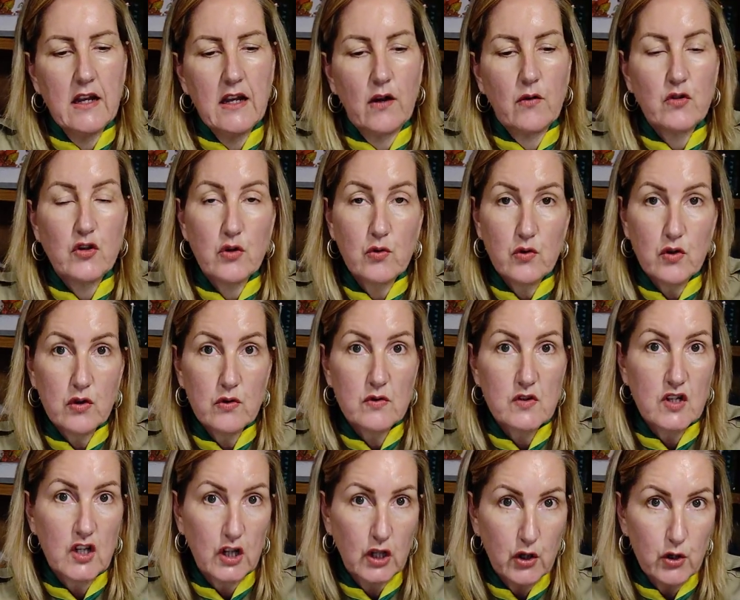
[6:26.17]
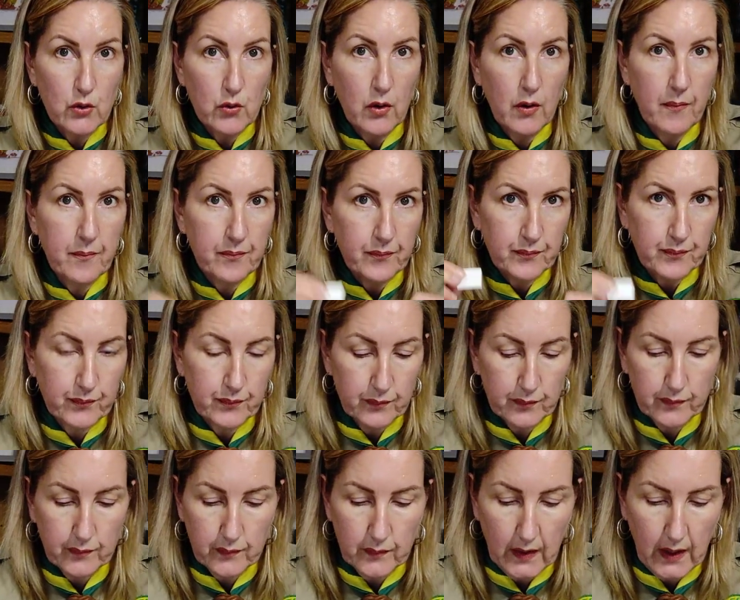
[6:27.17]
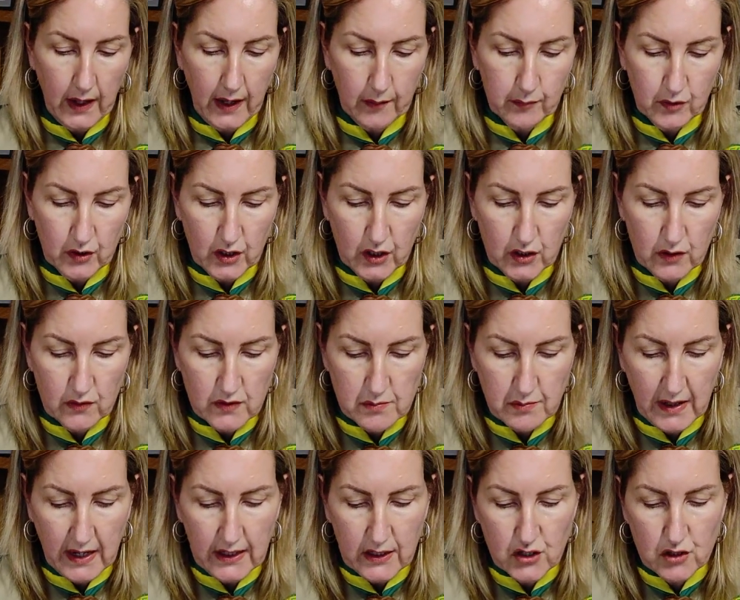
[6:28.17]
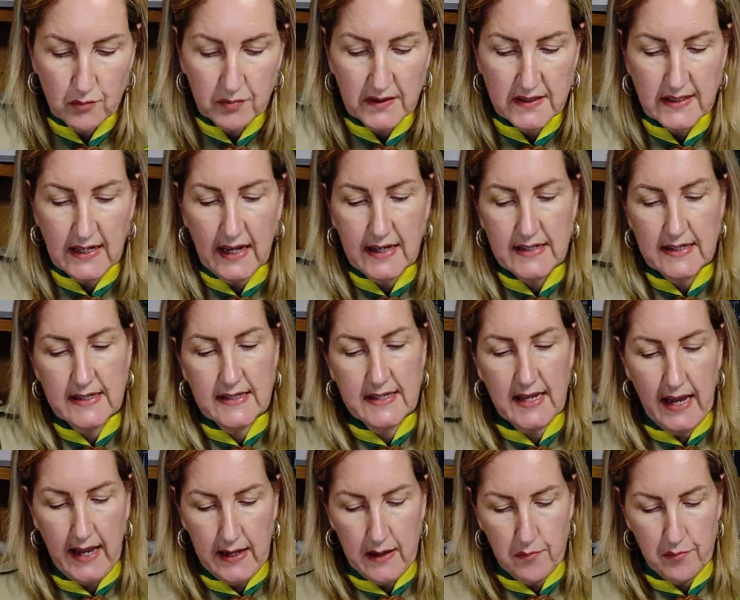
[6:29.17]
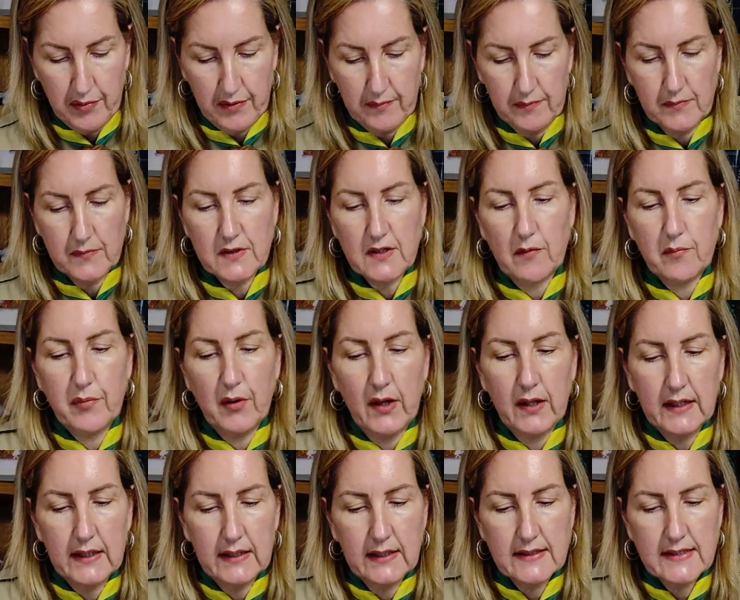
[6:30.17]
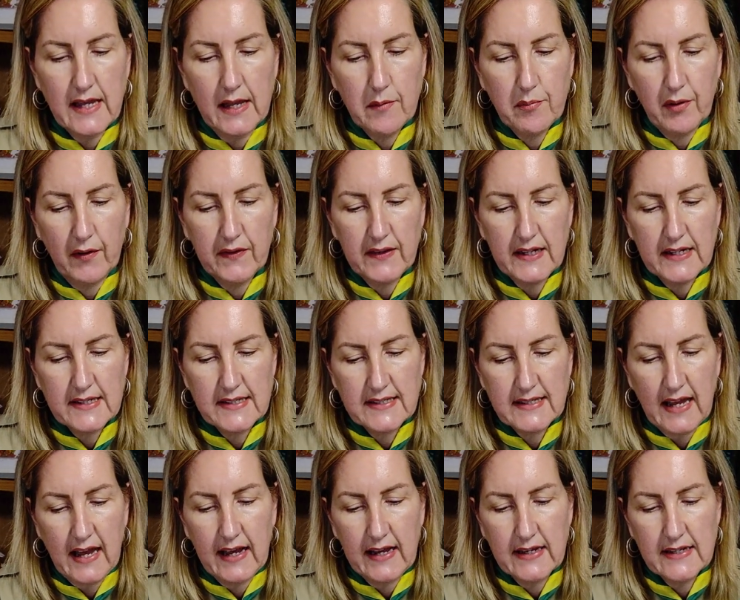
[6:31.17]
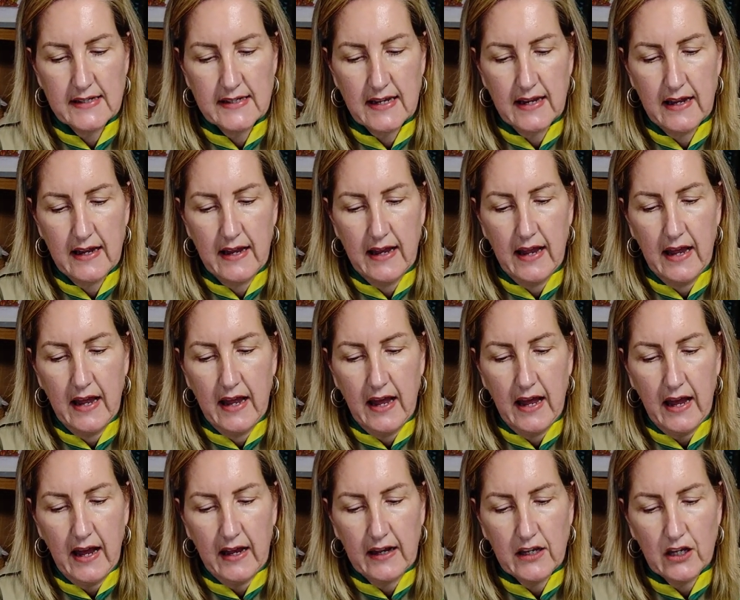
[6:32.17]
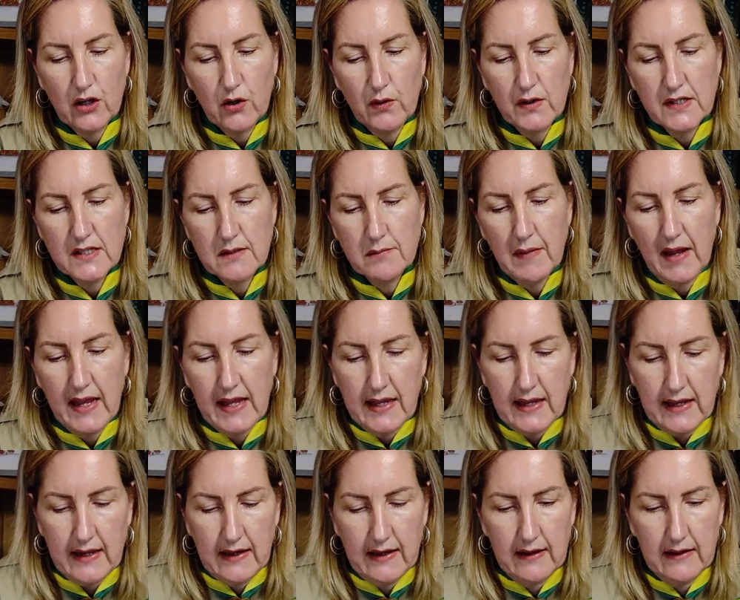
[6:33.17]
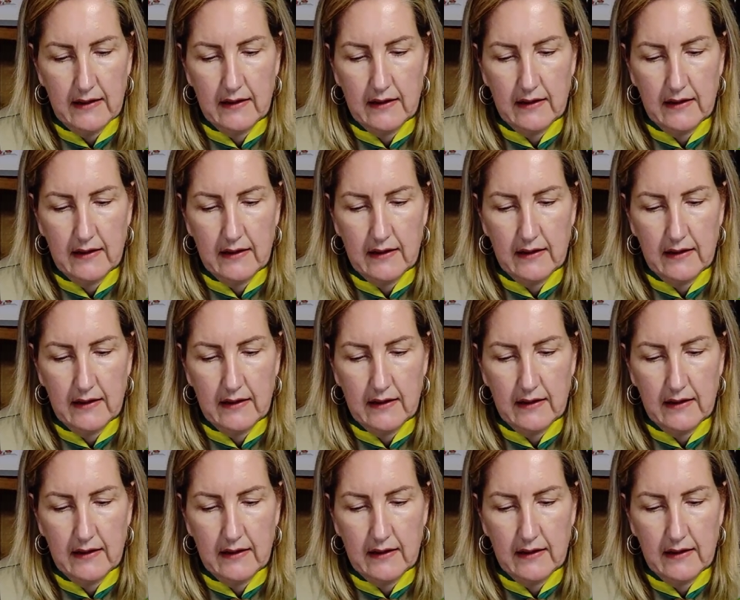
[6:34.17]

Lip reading: Now you use glue. I'm going to use my double-sided tape. So I've put a little tape on the inside, and you're going to make